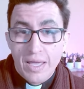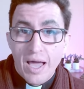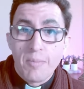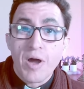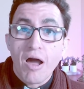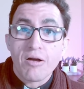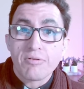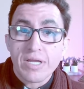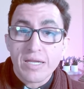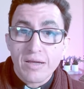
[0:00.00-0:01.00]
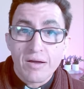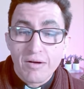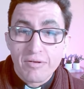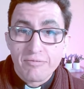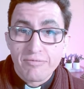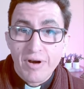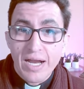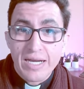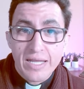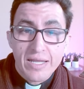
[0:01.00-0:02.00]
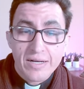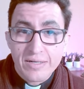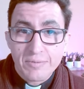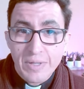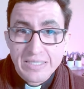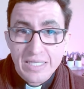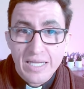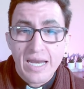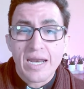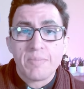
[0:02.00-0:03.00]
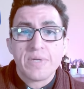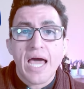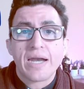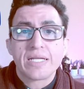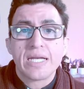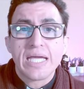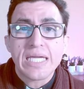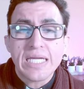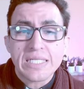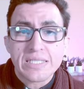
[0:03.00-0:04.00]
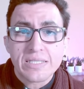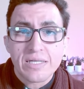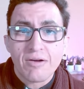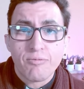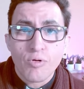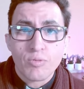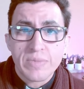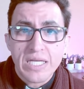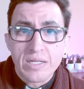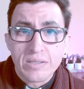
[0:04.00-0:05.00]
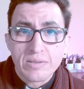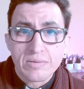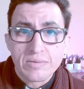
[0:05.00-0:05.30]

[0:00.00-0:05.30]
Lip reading: I'm hungry on Friday and Wednesday, and I'm not going to eat a full meal.